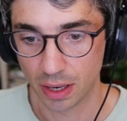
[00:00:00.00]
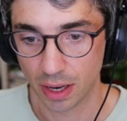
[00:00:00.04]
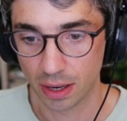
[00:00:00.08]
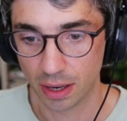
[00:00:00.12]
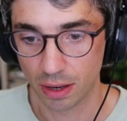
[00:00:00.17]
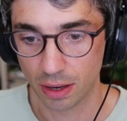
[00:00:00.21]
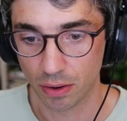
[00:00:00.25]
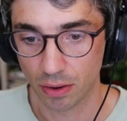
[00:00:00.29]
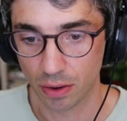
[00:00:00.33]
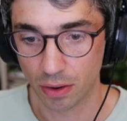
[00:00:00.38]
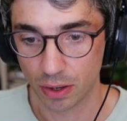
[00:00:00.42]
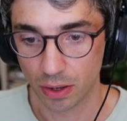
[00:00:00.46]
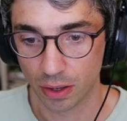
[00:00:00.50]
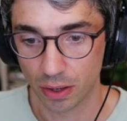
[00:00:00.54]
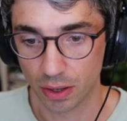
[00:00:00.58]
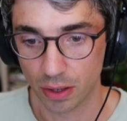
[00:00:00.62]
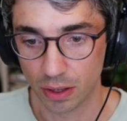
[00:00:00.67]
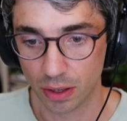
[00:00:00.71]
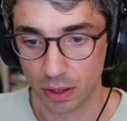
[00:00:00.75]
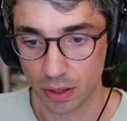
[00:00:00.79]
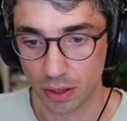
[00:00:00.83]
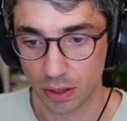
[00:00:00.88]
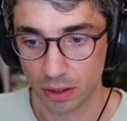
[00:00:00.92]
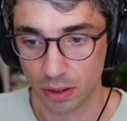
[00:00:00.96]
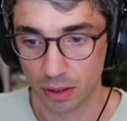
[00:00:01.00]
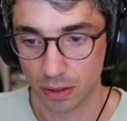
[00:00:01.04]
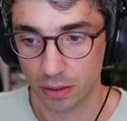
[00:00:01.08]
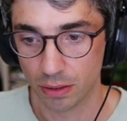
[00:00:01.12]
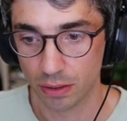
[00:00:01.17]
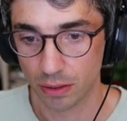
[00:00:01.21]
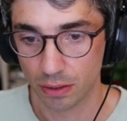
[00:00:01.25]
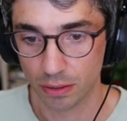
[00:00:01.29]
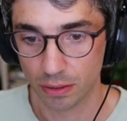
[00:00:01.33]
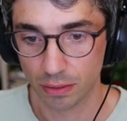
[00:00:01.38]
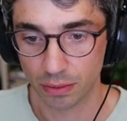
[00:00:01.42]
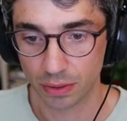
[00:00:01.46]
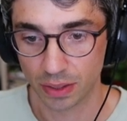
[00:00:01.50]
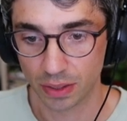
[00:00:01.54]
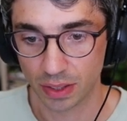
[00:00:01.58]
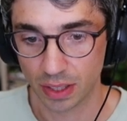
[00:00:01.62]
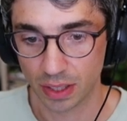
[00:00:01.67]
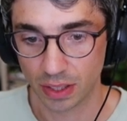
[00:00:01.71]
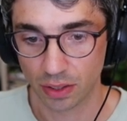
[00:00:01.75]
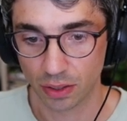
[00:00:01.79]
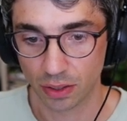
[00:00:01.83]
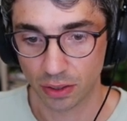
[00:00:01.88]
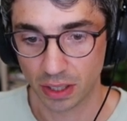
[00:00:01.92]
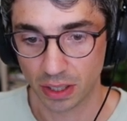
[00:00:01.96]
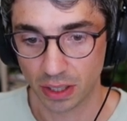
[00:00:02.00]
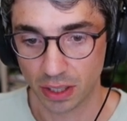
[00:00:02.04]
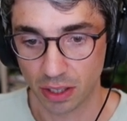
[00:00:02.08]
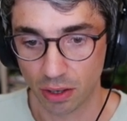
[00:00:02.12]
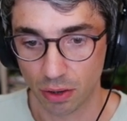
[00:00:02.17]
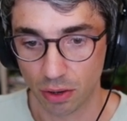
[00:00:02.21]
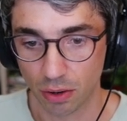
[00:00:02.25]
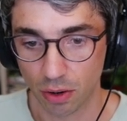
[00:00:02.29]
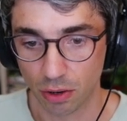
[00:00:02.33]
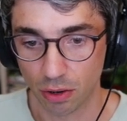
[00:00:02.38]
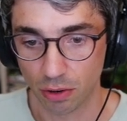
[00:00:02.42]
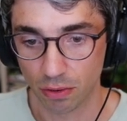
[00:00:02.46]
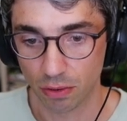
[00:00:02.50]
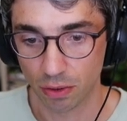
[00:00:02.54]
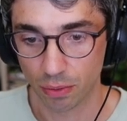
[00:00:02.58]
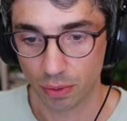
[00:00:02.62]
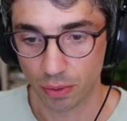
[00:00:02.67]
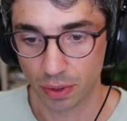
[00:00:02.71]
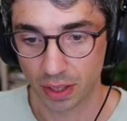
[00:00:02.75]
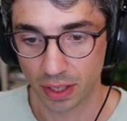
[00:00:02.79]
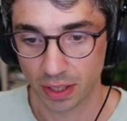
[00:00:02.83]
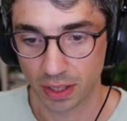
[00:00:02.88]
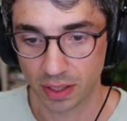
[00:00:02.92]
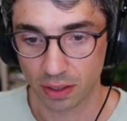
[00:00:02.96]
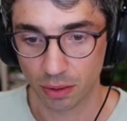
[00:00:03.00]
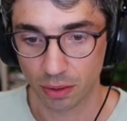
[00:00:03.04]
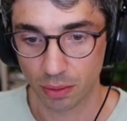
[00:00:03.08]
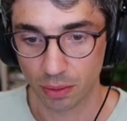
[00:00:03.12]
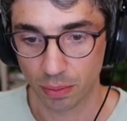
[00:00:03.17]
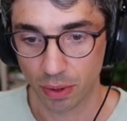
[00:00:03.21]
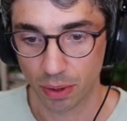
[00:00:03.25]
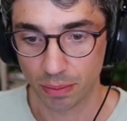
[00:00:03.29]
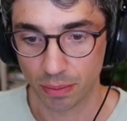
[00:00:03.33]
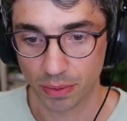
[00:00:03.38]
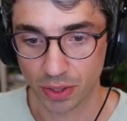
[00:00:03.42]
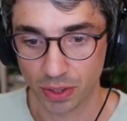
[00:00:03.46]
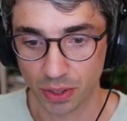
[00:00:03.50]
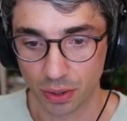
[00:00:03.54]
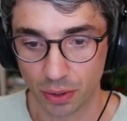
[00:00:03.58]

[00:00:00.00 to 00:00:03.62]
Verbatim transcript: IOR of, these all need to go over 1, that's the only problem.